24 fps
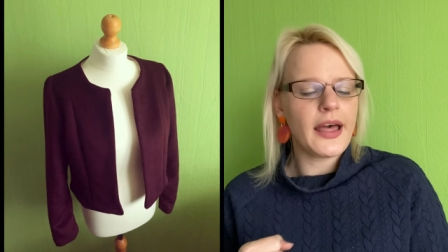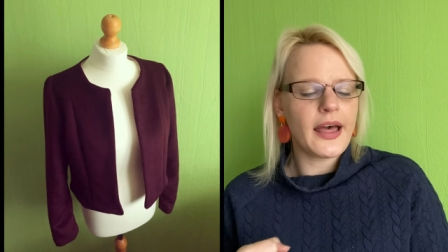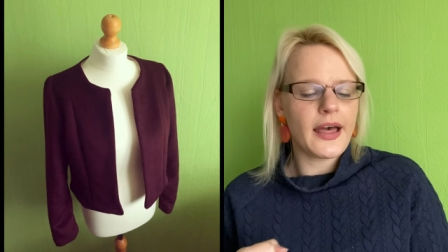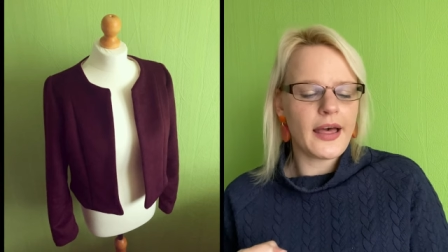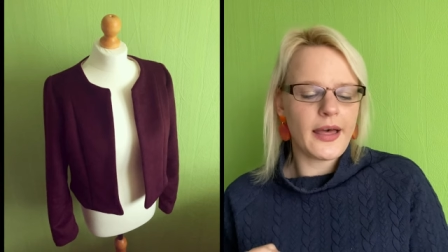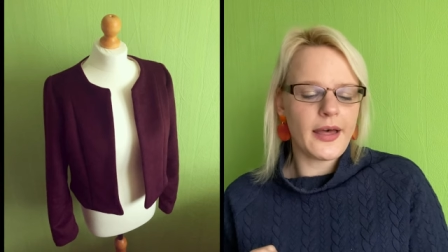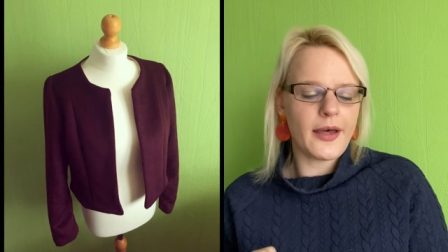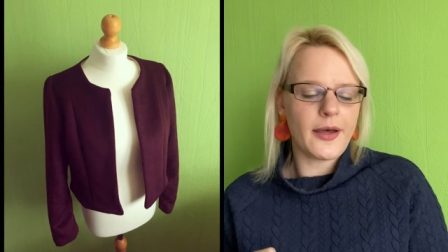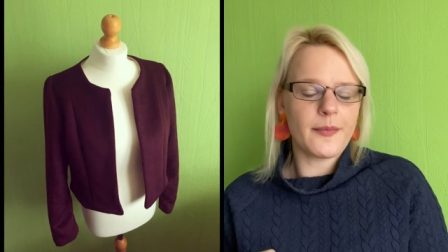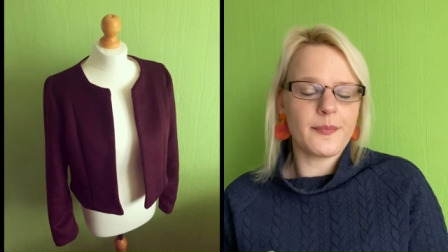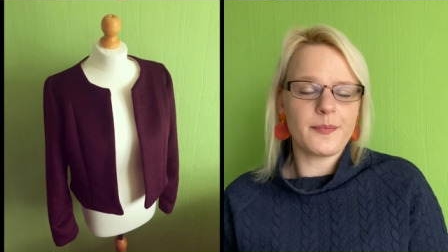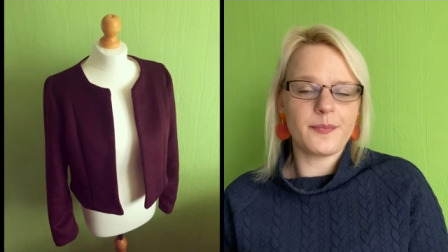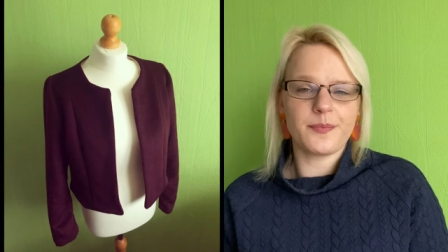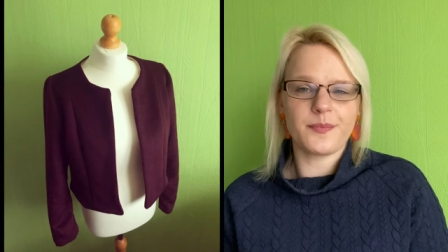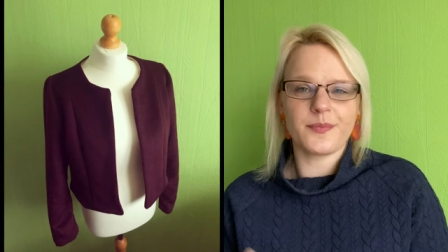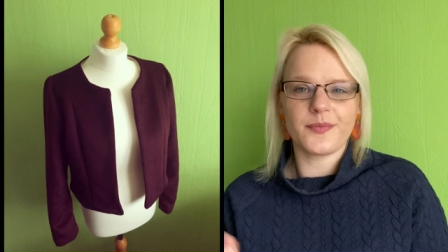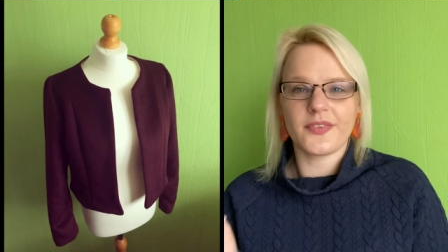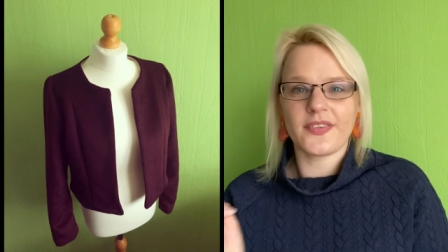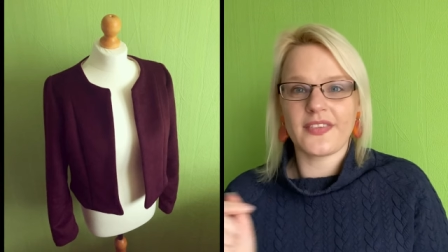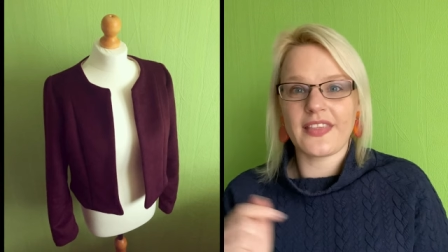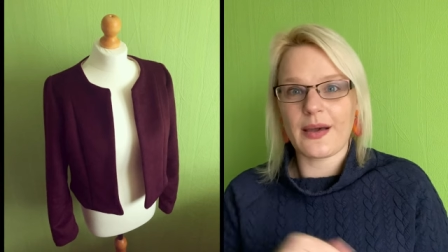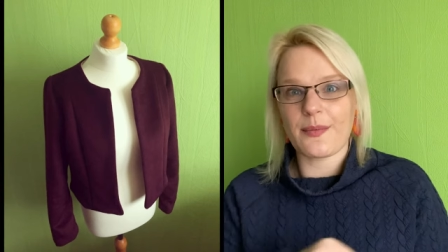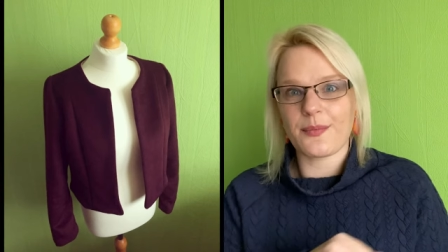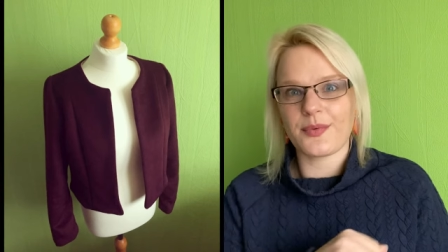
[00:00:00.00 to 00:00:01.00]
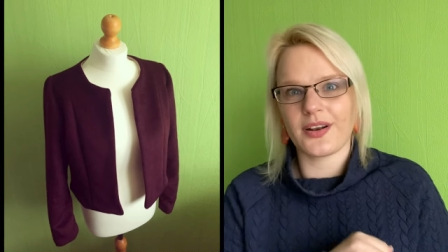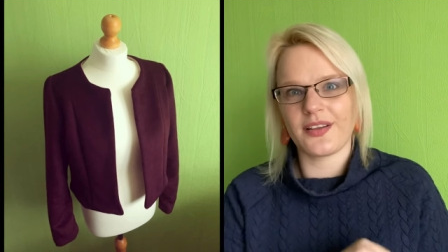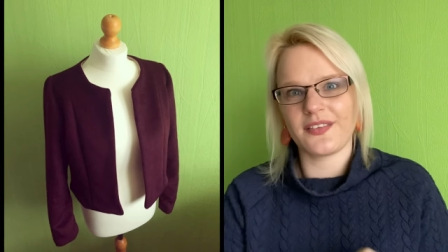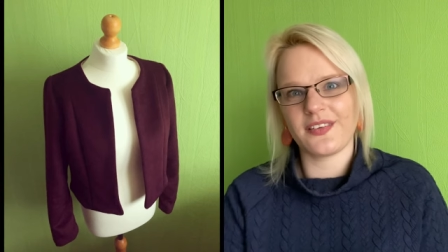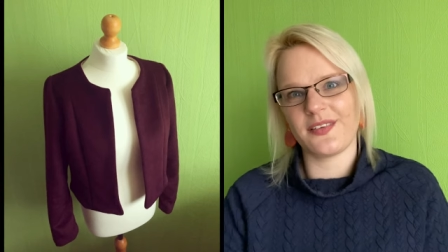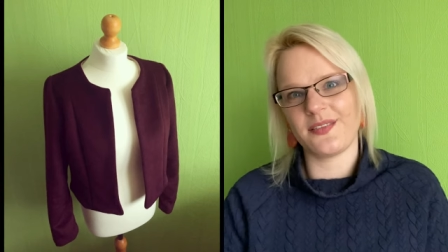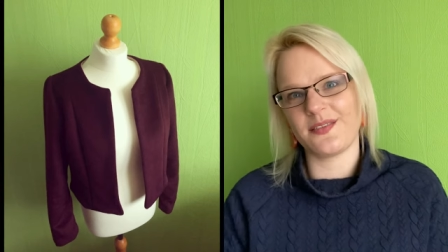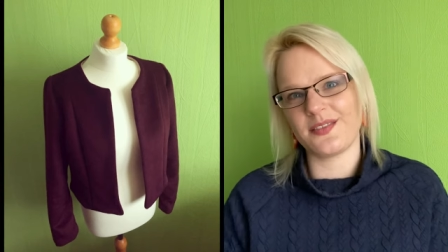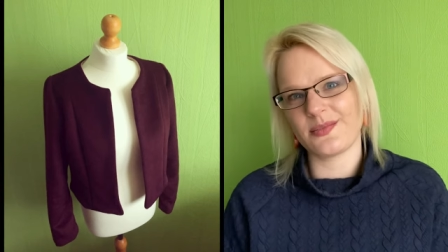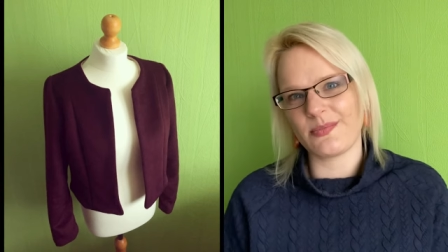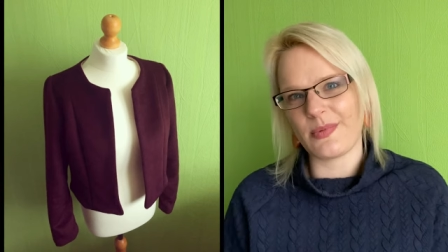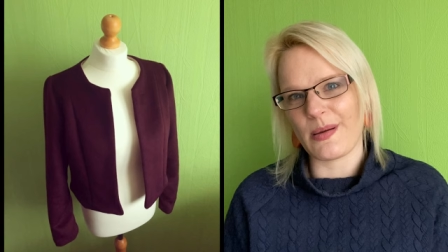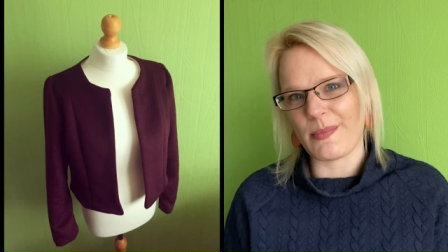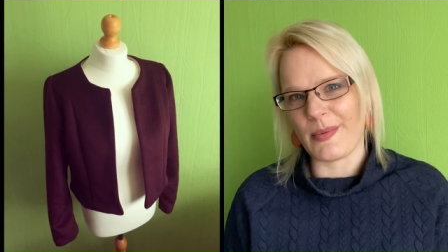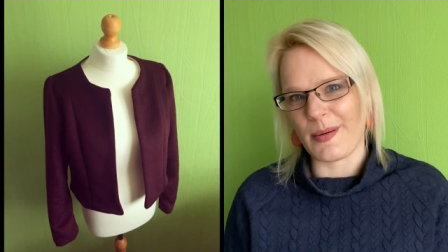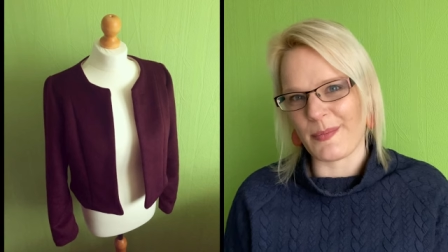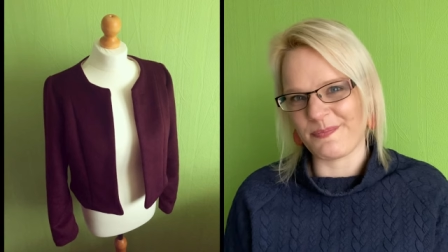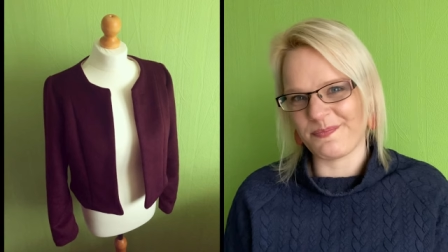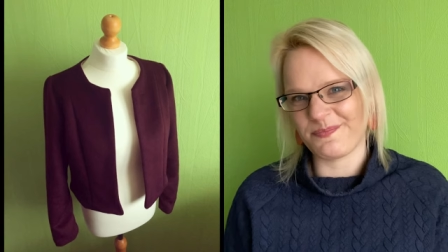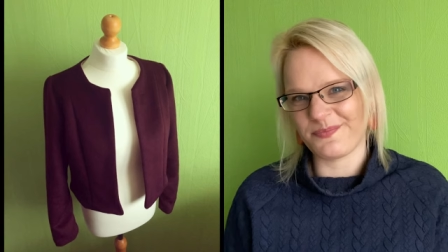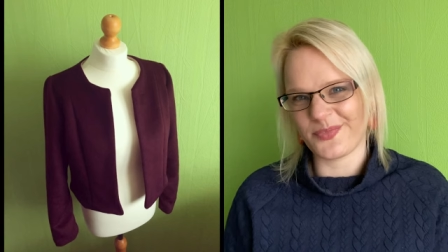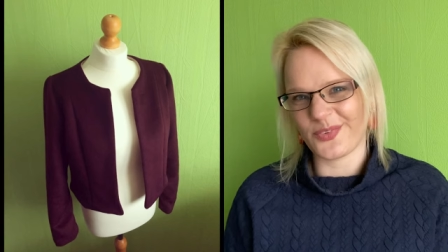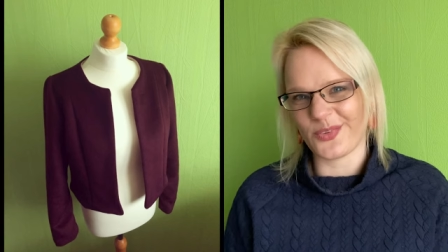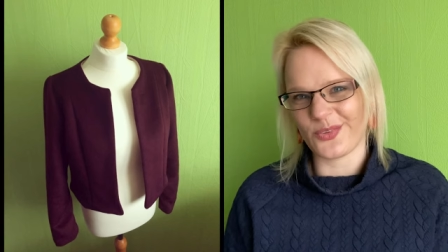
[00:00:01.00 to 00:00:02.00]
Um, so that one I've given to my
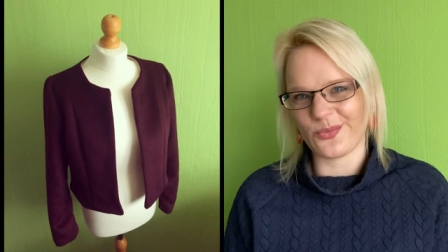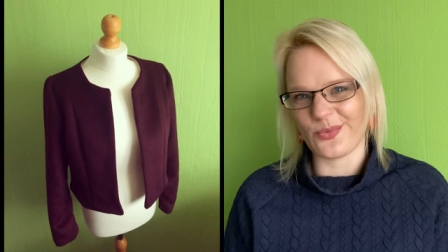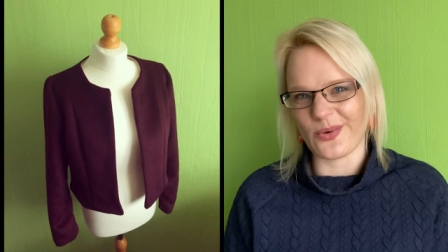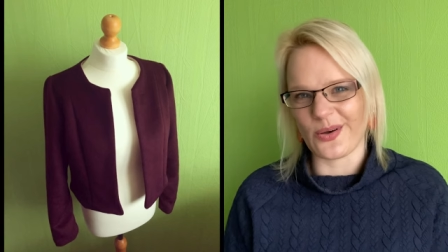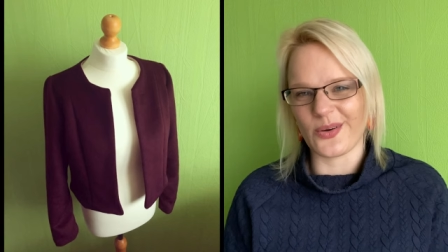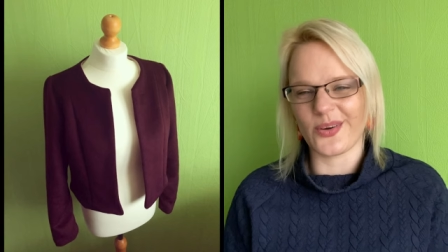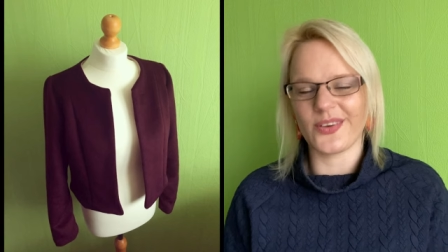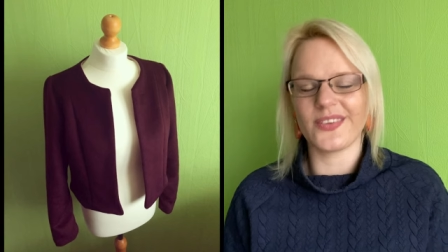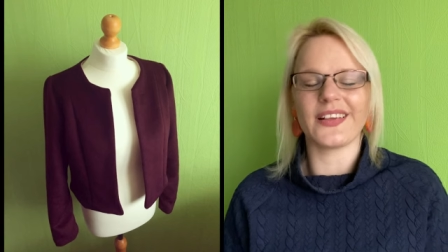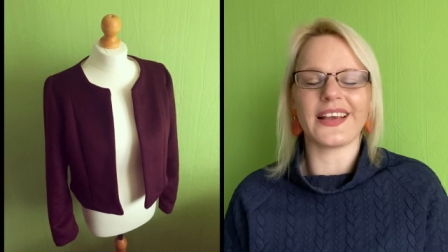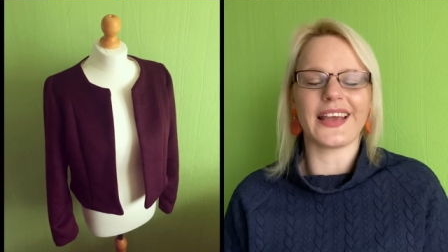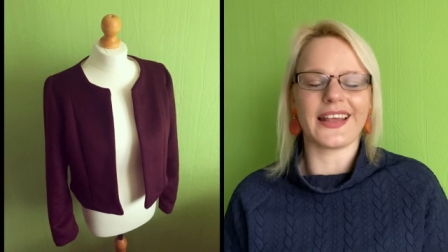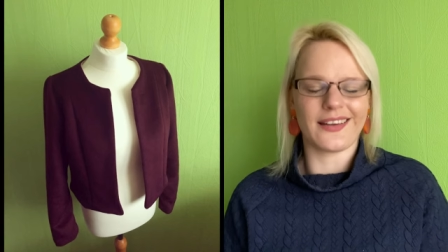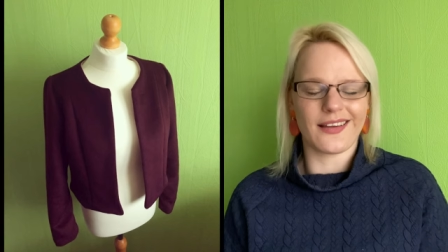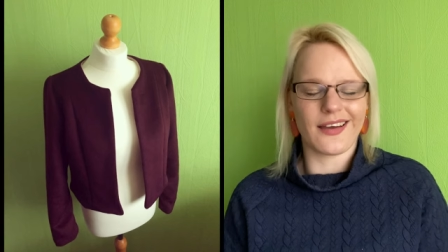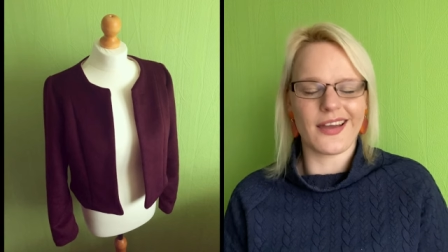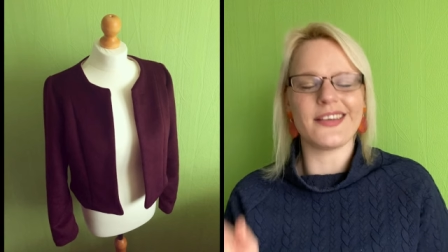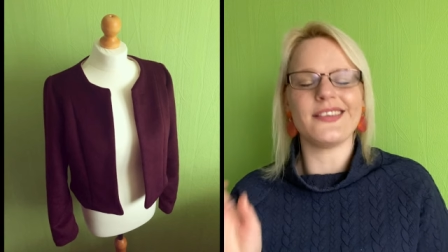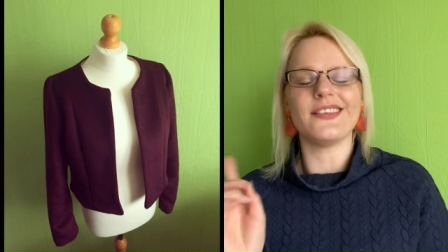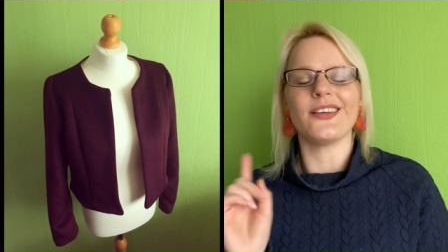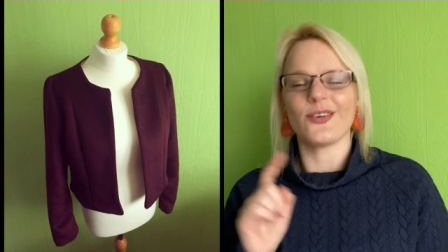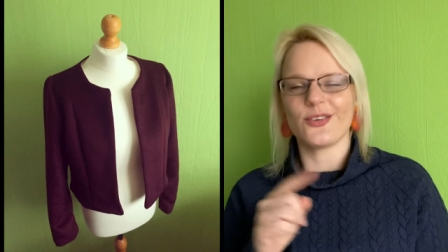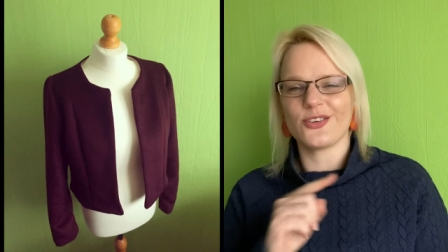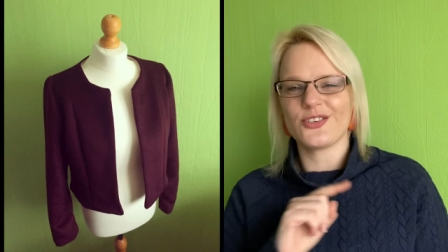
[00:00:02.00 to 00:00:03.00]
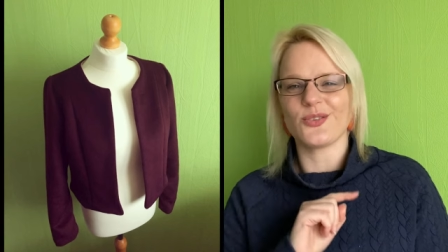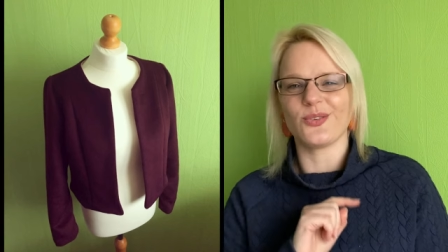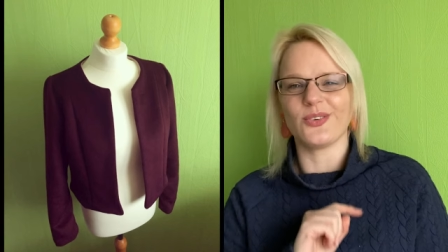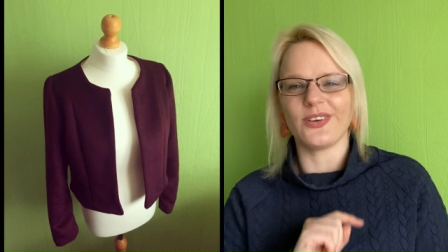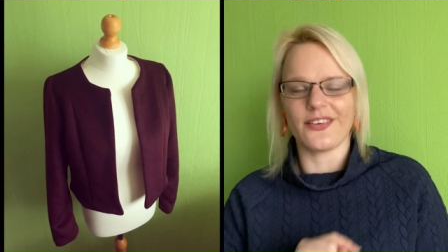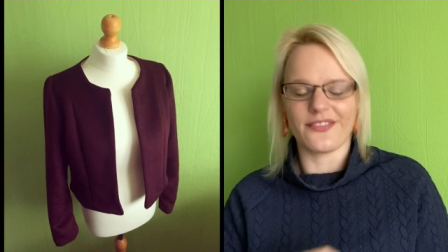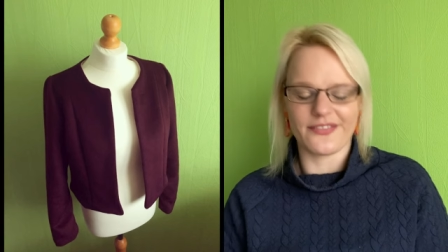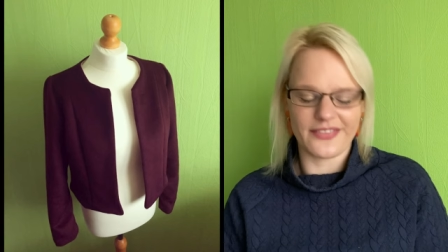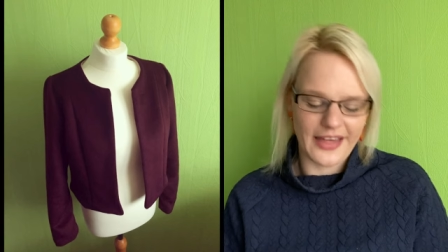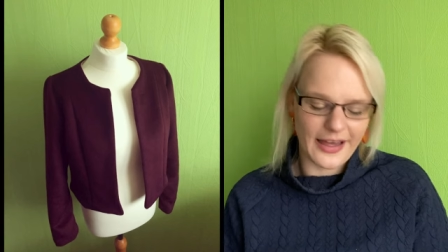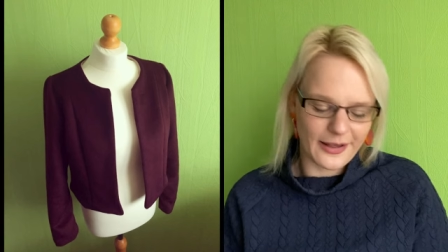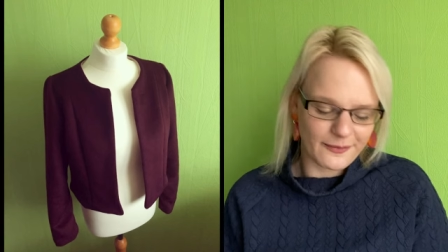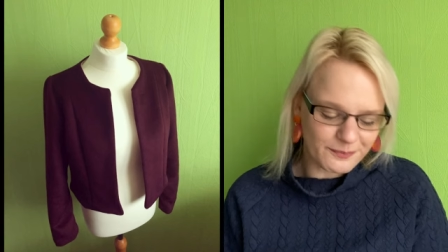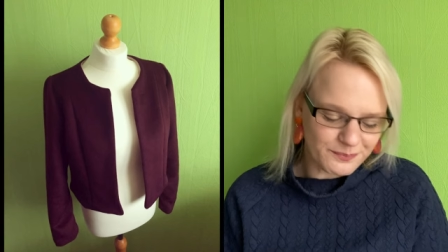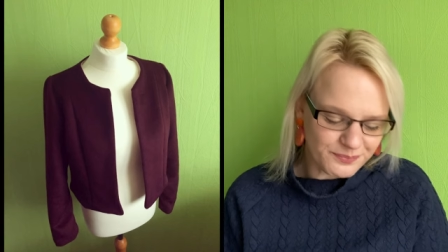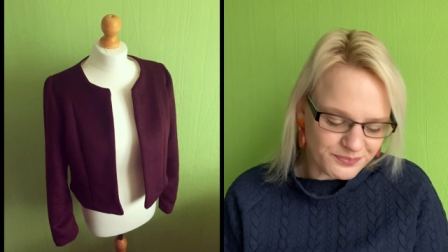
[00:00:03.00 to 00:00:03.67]
mum as well, because again, I know she'll love that.